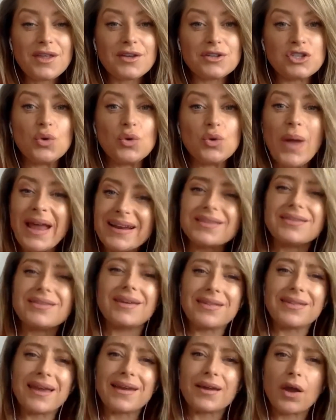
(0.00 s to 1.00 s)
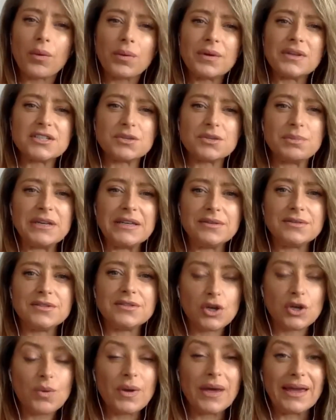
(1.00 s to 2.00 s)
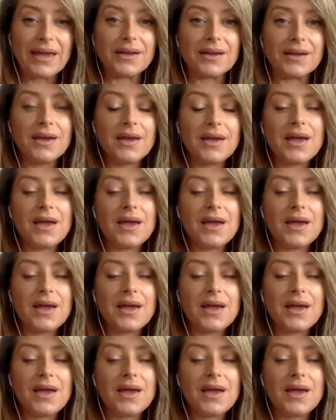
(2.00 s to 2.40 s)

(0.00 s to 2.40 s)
to anything they're going to be doing